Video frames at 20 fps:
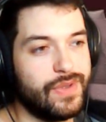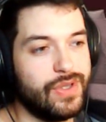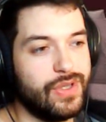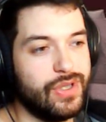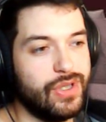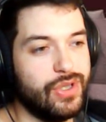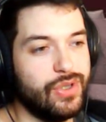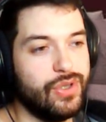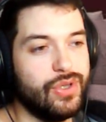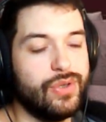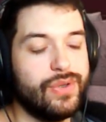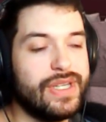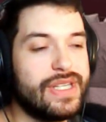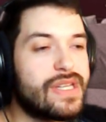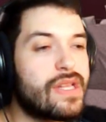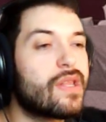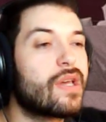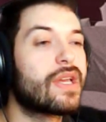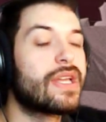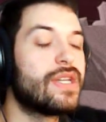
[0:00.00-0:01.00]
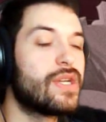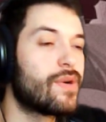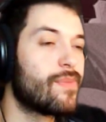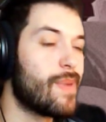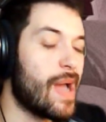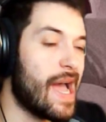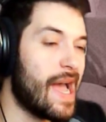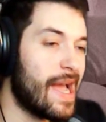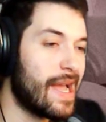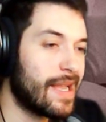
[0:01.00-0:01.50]
you need to look in your
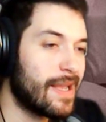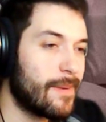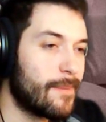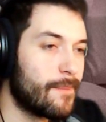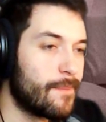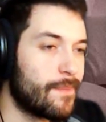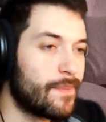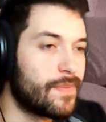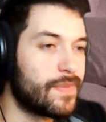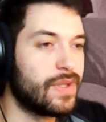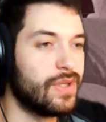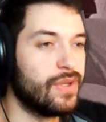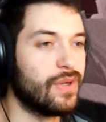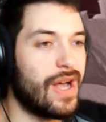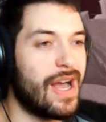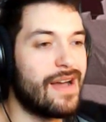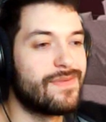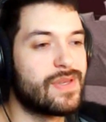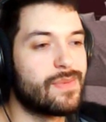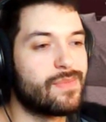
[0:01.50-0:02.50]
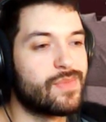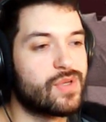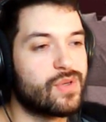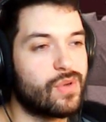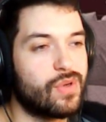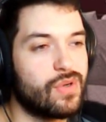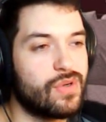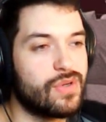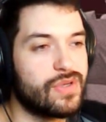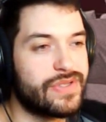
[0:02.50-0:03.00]
bag. You'll have some
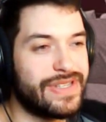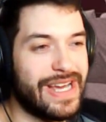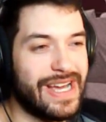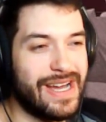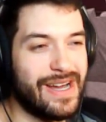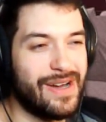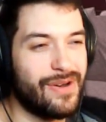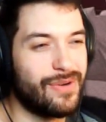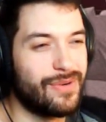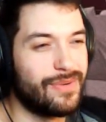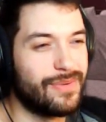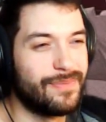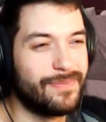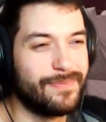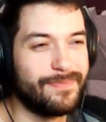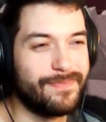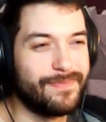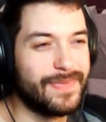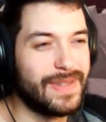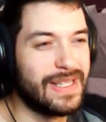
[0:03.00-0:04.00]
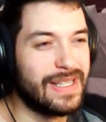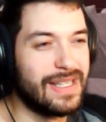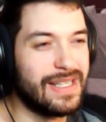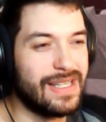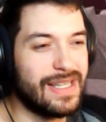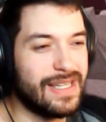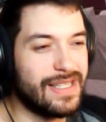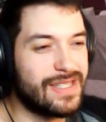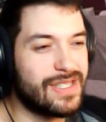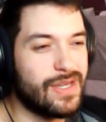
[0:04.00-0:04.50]
scrolls down.
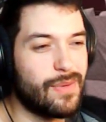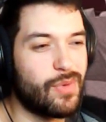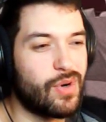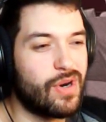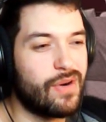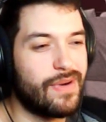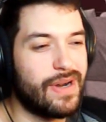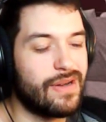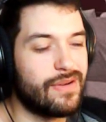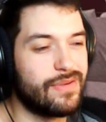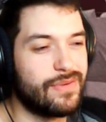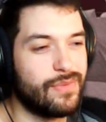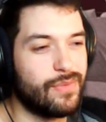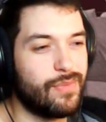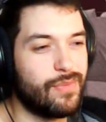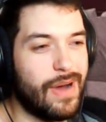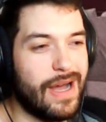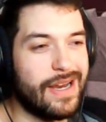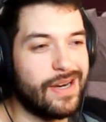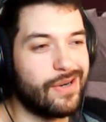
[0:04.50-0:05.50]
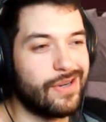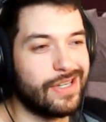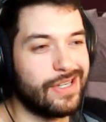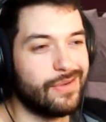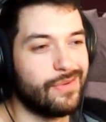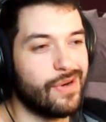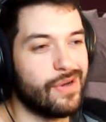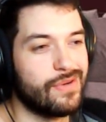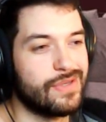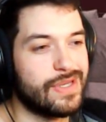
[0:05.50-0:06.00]
It's somewhere around by your
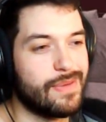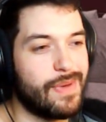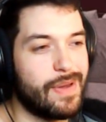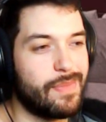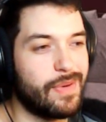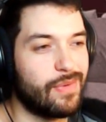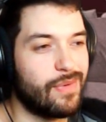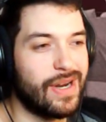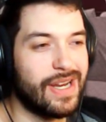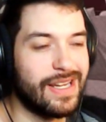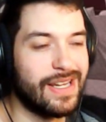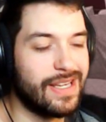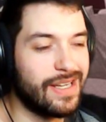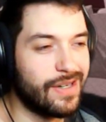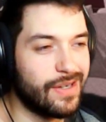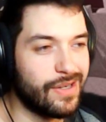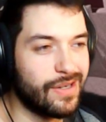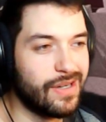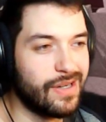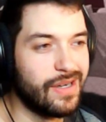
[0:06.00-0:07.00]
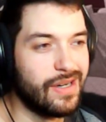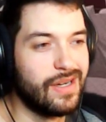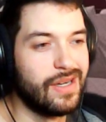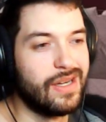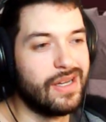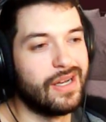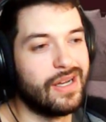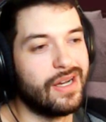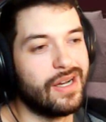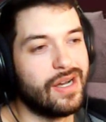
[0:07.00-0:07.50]
heroes. It might be right here,
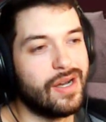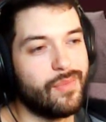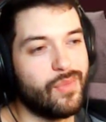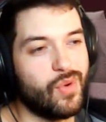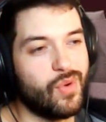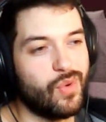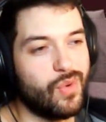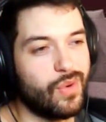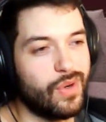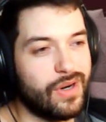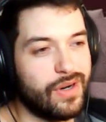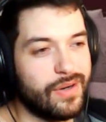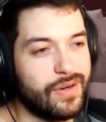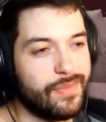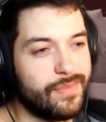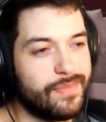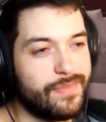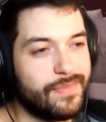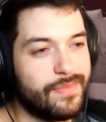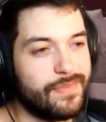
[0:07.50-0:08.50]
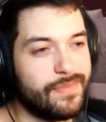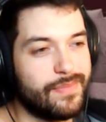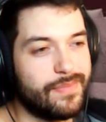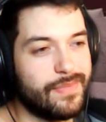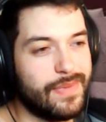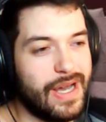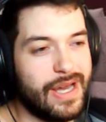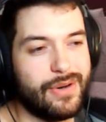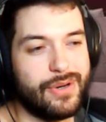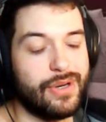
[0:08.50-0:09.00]
or
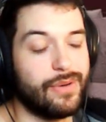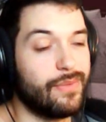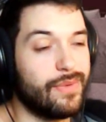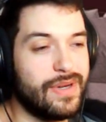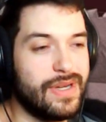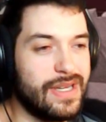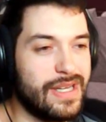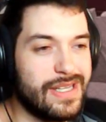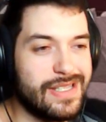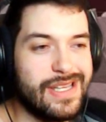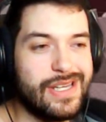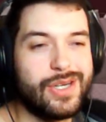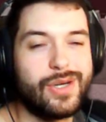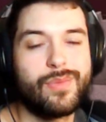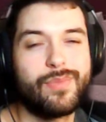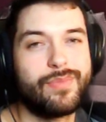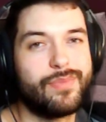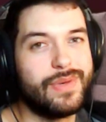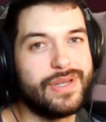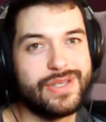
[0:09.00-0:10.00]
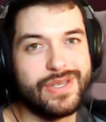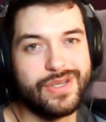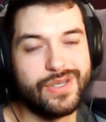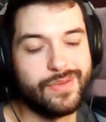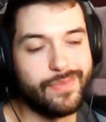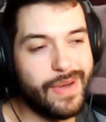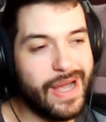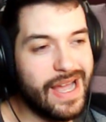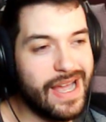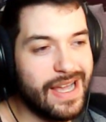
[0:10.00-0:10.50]
I don't know. It's in
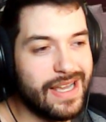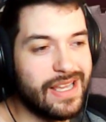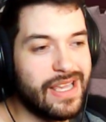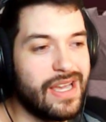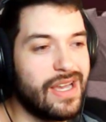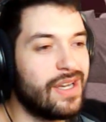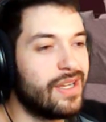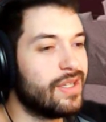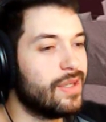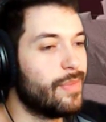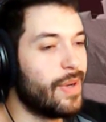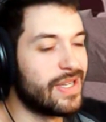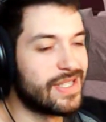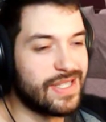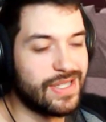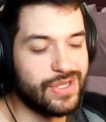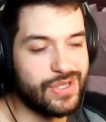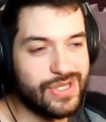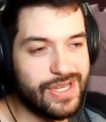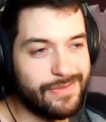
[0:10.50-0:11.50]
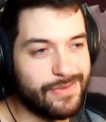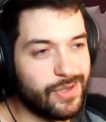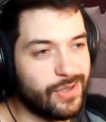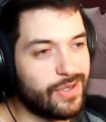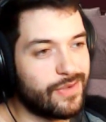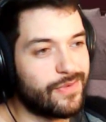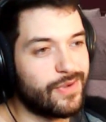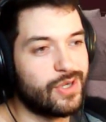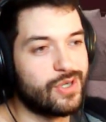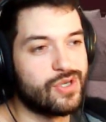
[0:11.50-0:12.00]
your bag. You basically just have to look for your